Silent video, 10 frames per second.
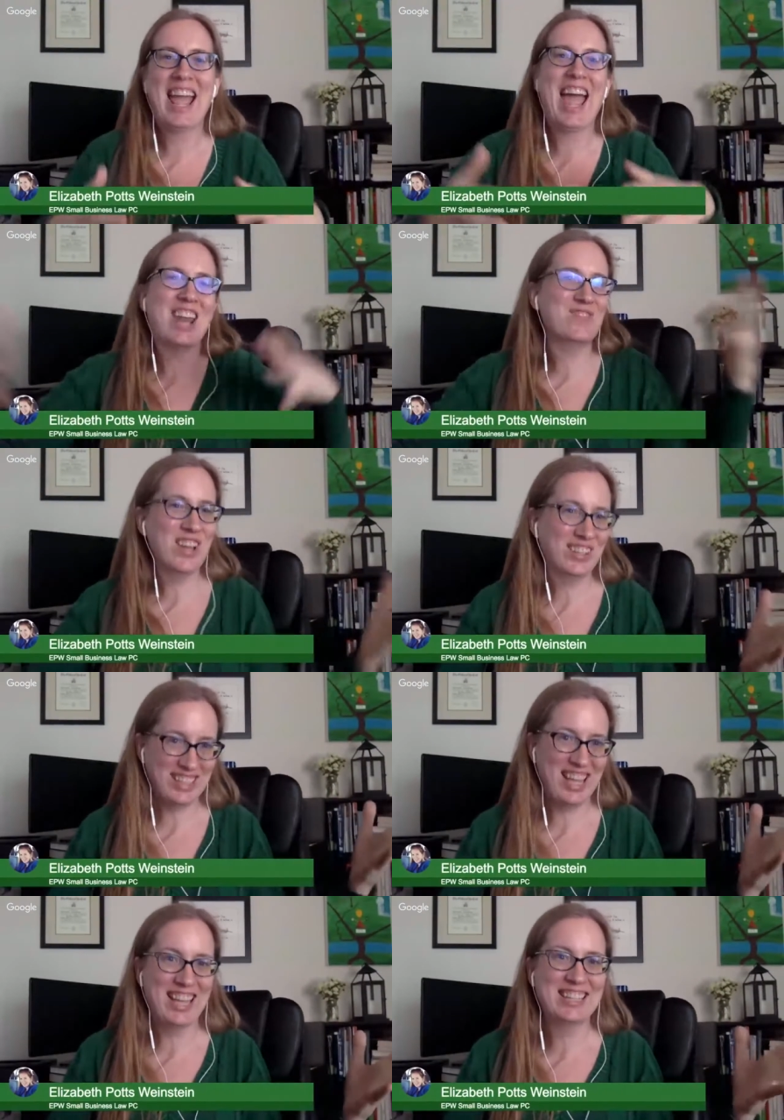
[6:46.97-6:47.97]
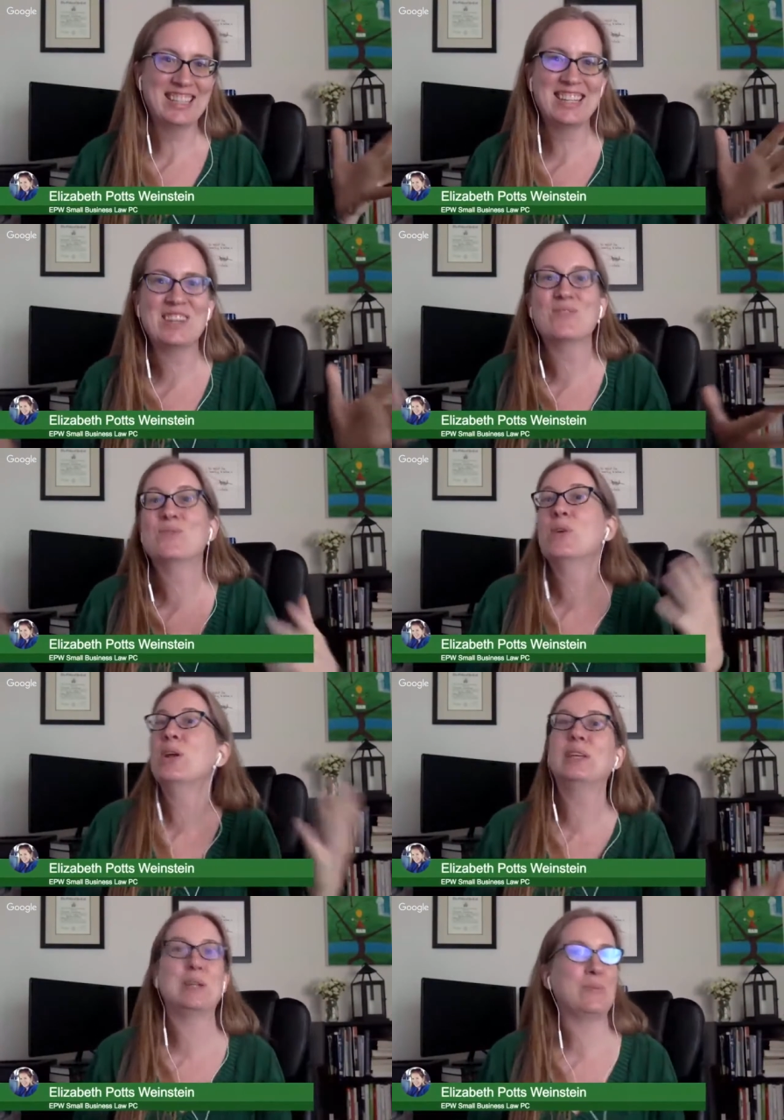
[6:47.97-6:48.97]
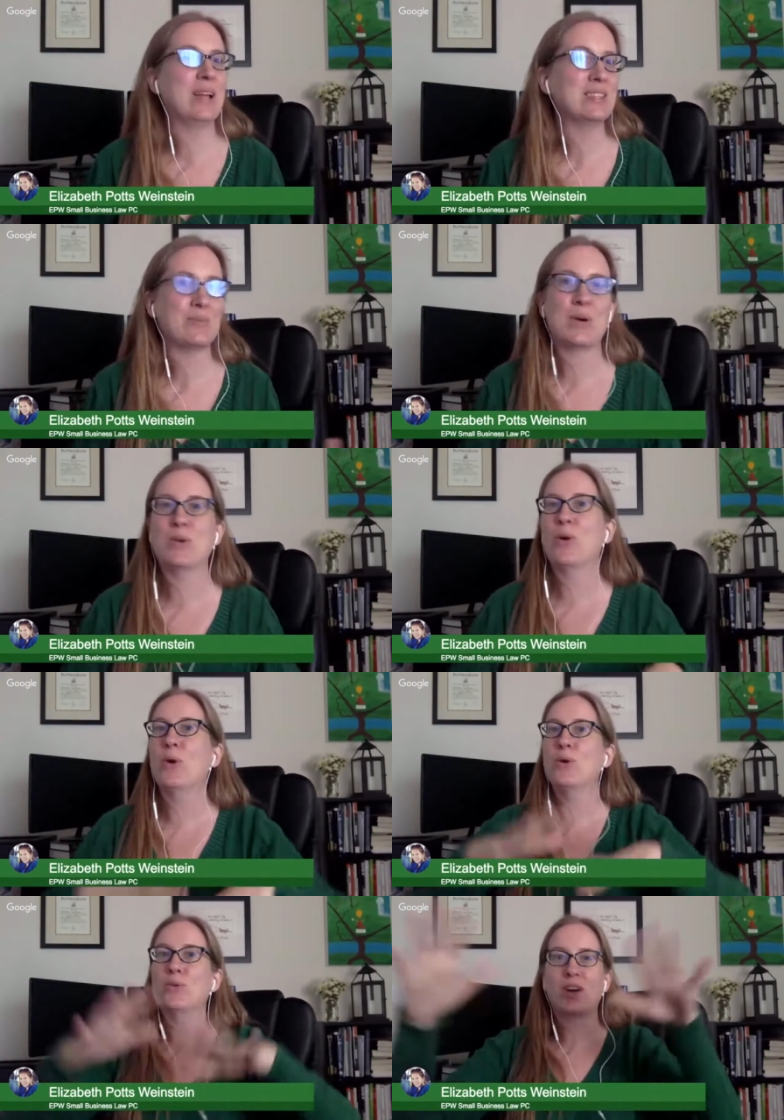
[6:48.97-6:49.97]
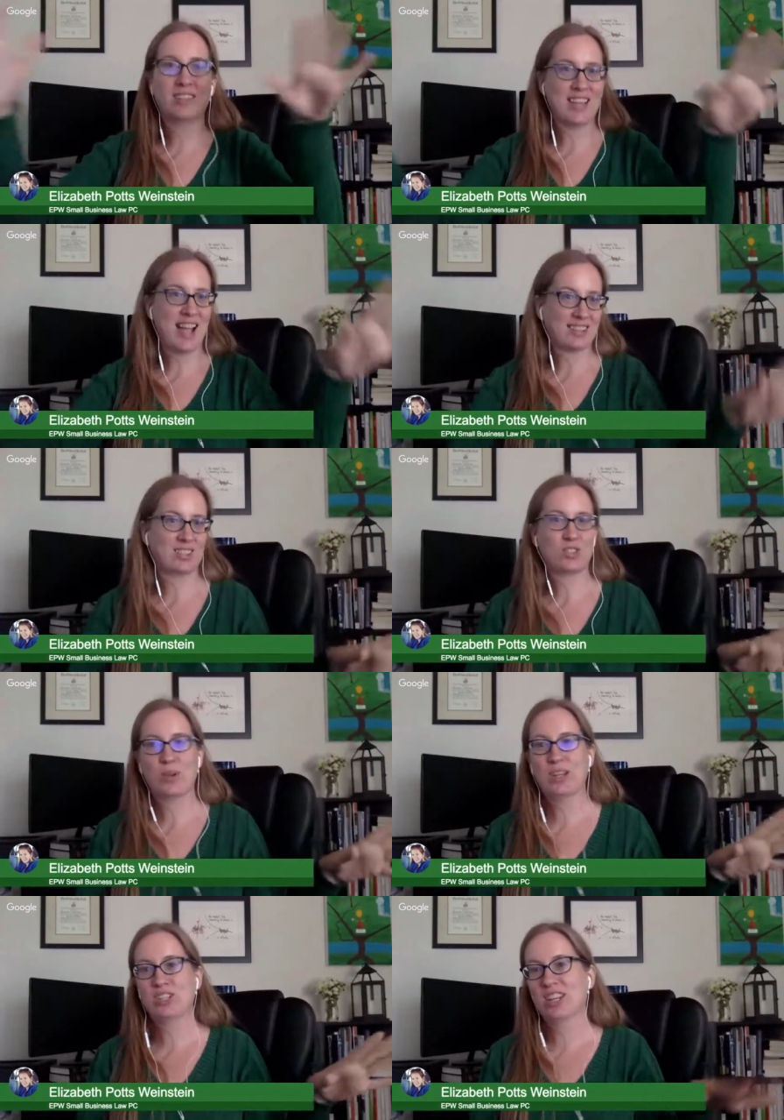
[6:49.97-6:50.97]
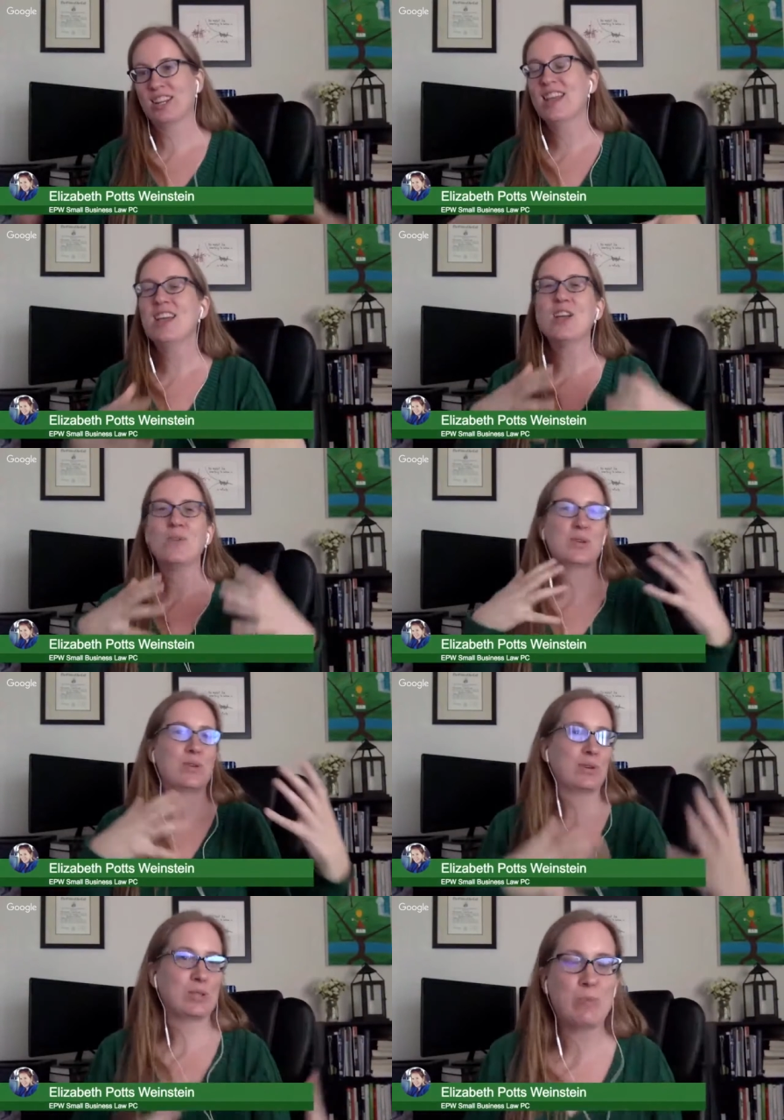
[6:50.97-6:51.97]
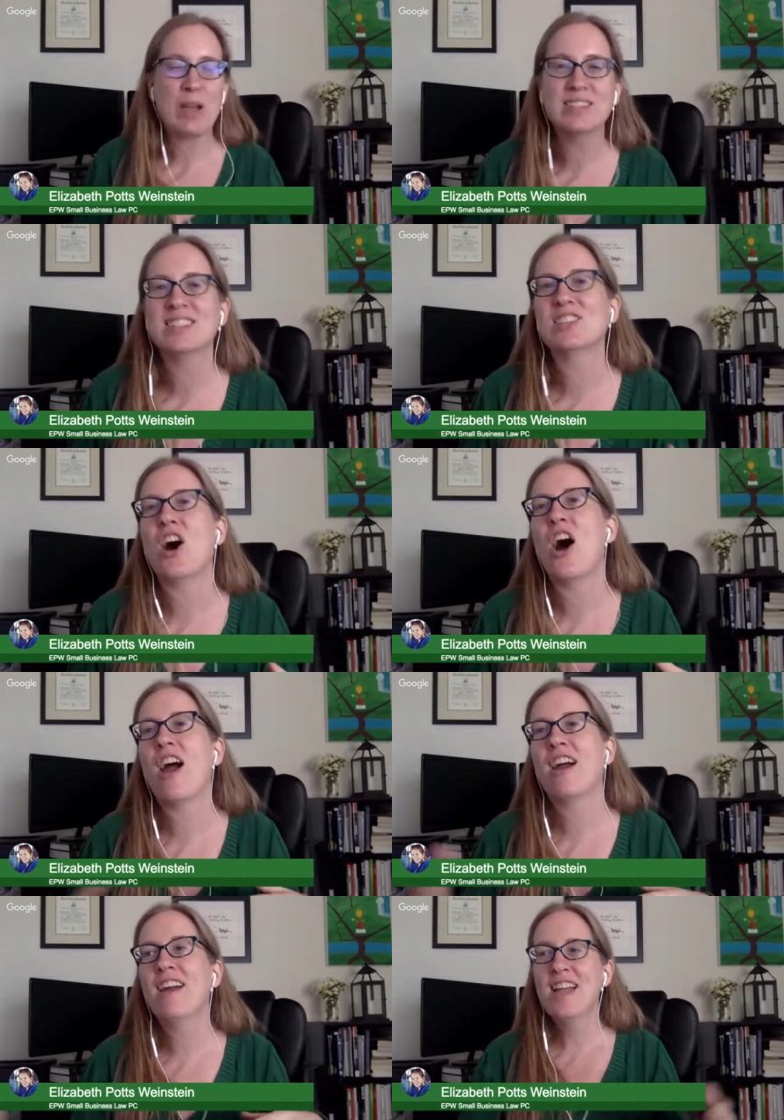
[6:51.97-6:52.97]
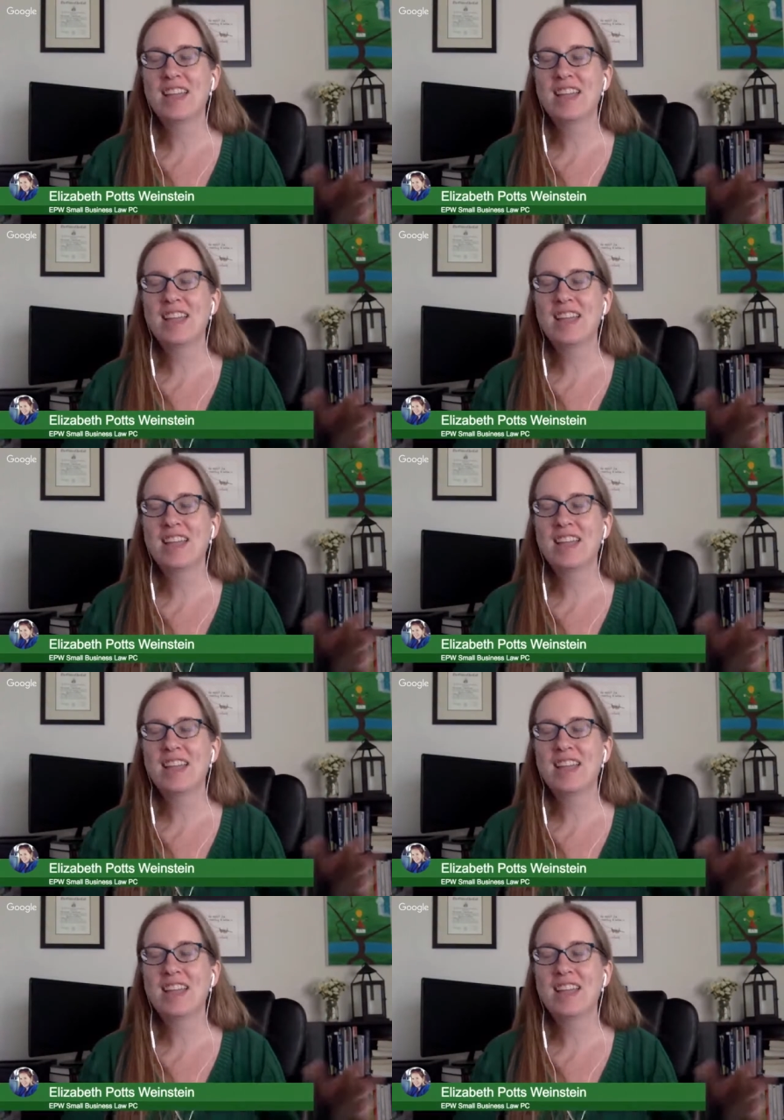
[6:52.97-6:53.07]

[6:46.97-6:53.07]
and $1 million really depends upon your overall tax situation, what your expenses are.